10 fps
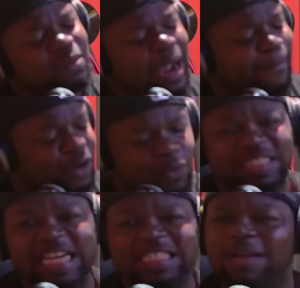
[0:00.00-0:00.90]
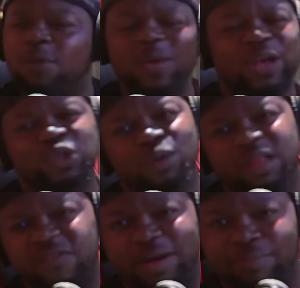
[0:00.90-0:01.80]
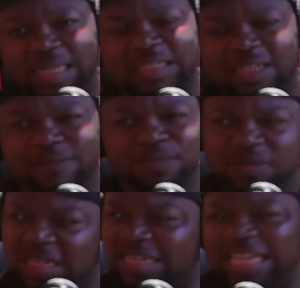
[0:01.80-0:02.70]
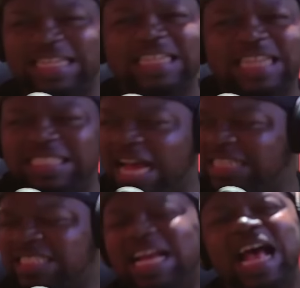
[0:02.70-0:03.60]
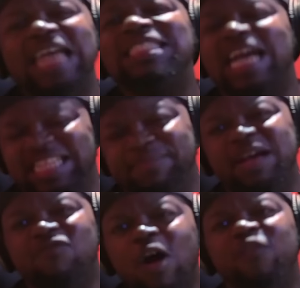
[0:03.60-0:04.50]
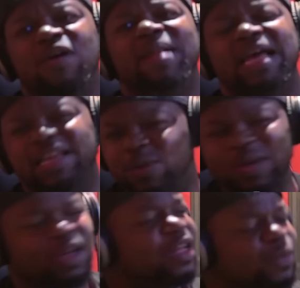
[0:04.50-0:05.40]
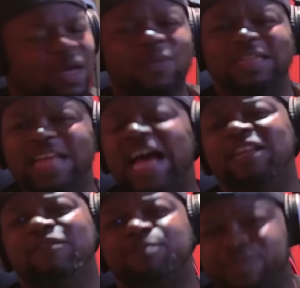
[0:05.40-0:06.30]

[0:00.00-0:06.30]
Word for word: we might protest, but we ain't gonna shoot a motherfucking president. Nigga, that's that's that's that's that's goddamn death row for black nigga. We we don't want that.